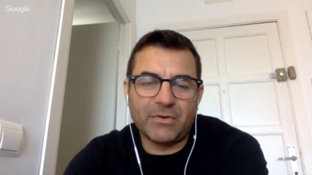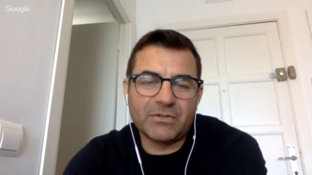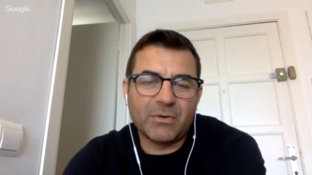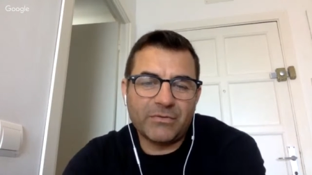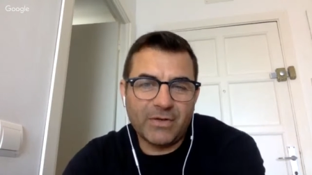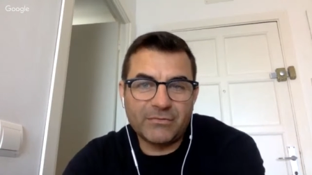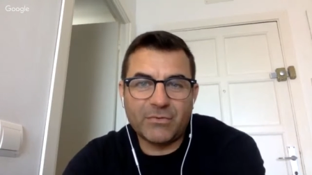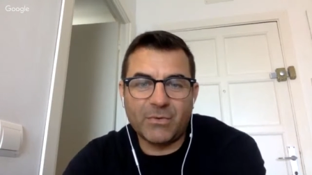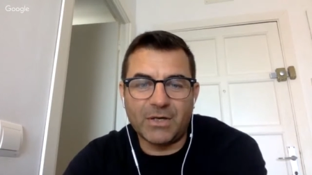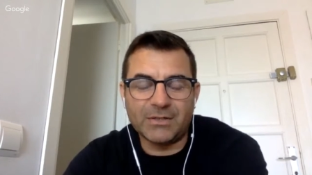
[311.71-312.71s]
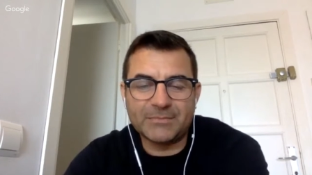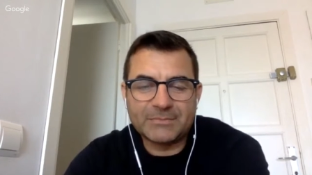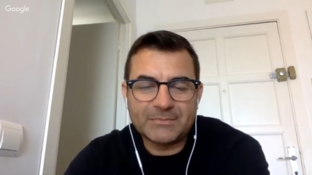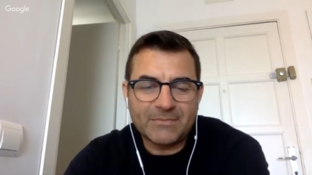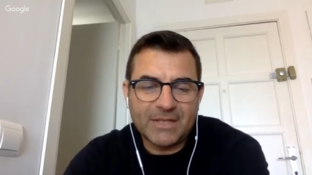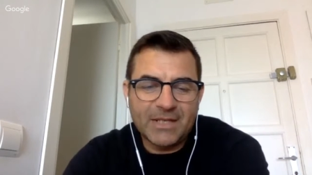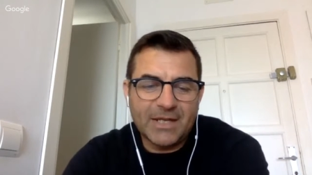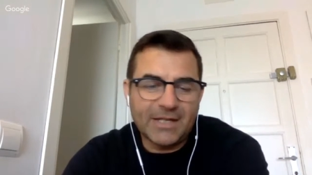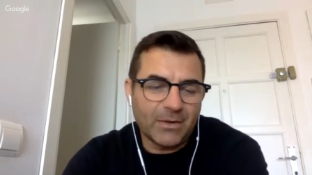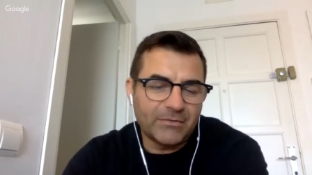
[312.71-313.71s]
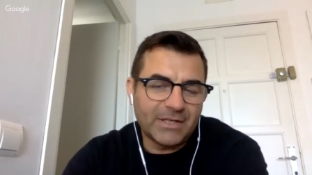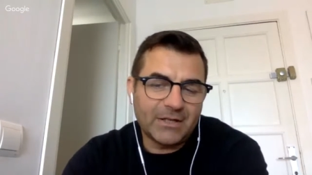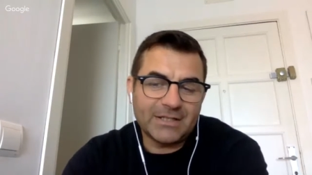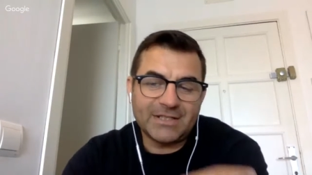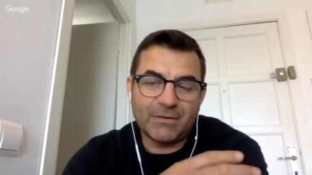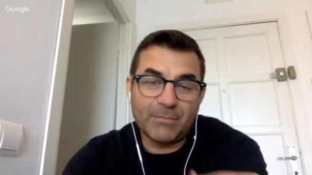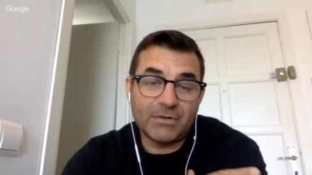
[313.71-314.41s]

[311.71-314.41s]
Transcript: I qualified for a while, and now I realise now